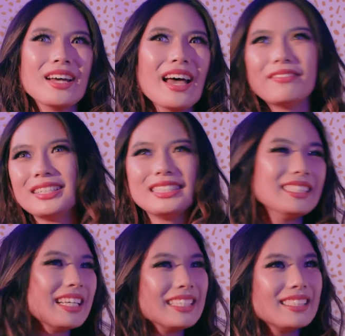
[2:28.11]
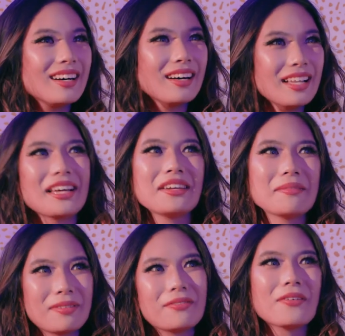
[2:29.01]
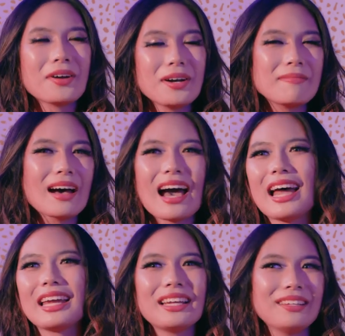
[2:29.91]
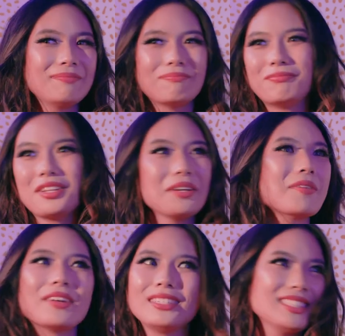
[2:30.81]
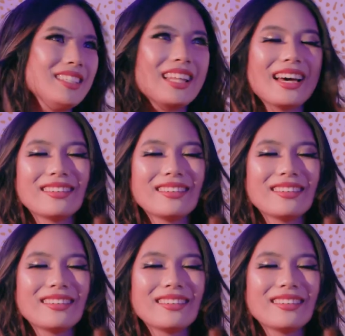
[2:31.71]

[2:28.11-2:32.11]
ever since I saw Elenium perform, I really wanted to do that.